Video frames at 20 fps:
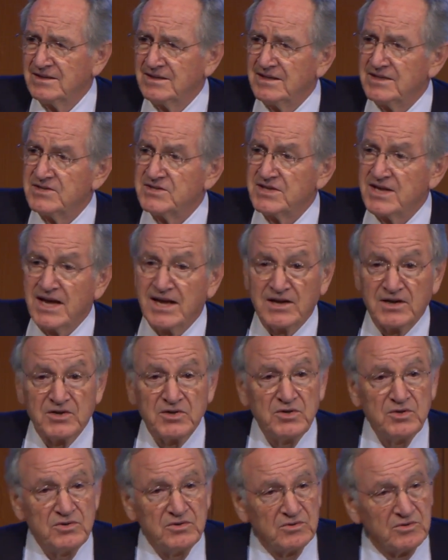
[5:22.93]
It's the
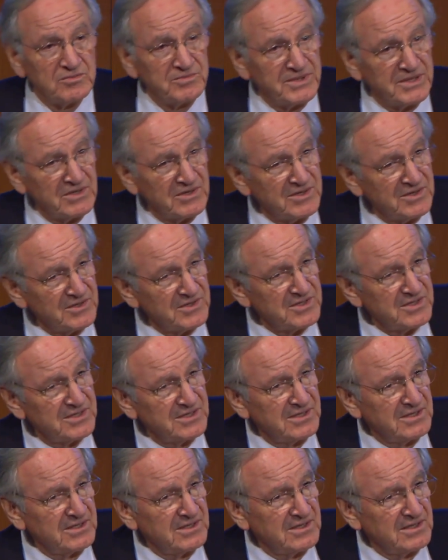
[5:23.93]
attitudinal barriers
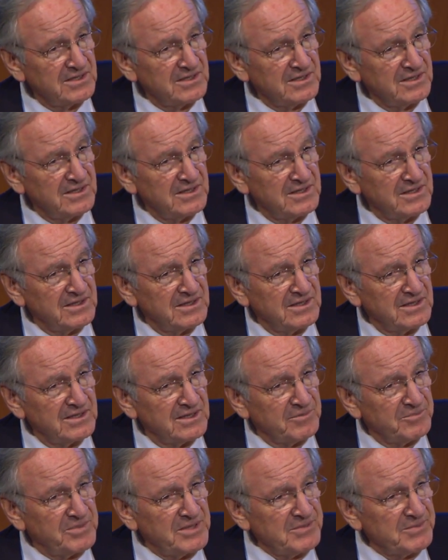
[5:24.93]

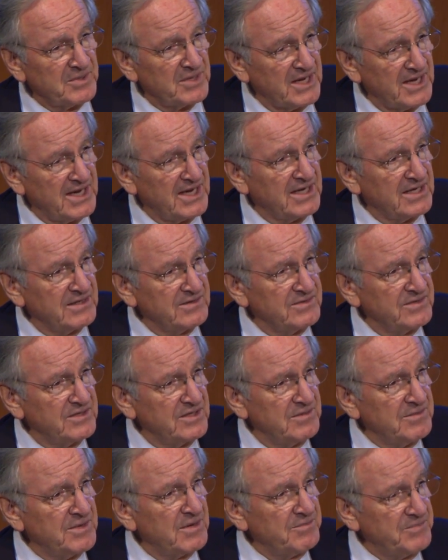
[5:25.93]
that people have
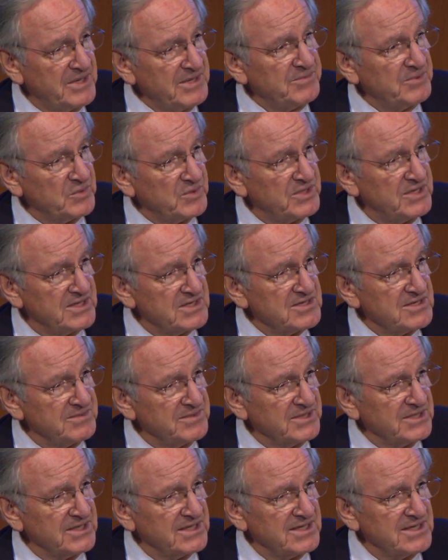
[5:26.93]
about people with
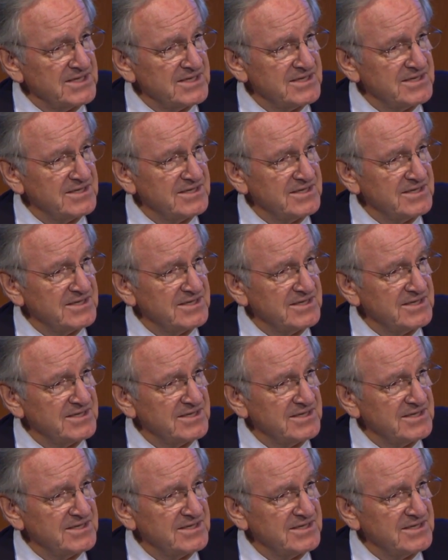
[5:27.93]
disabilities.